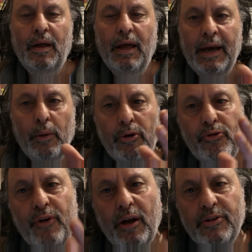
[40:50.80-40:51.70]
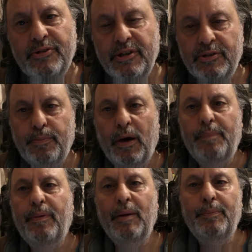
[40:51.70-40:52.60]
And anyone who follows these
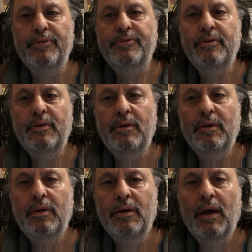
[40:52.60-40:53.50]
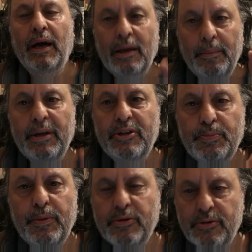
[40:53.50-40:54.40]
Pied Pipers are committing
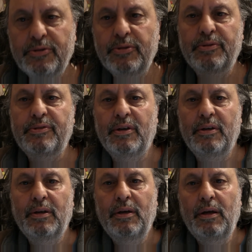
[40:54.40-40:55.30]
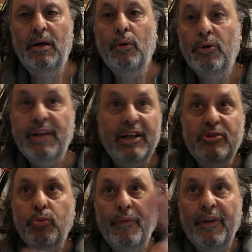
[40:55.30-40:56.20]
spiritual suicide, because that
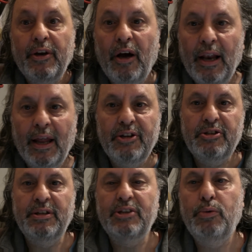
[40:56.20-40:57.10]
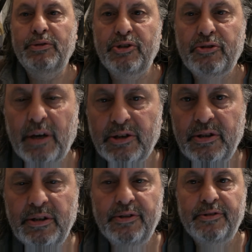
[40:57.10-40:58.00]
is what the annihilation, that's what
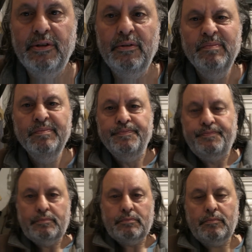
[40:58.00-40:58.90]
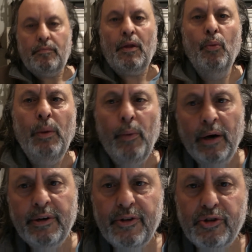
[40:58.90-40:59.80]
destruction is. When we're
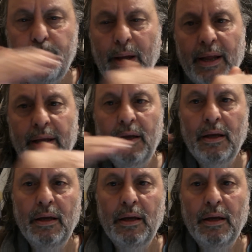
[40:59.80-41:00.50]
under the spelling,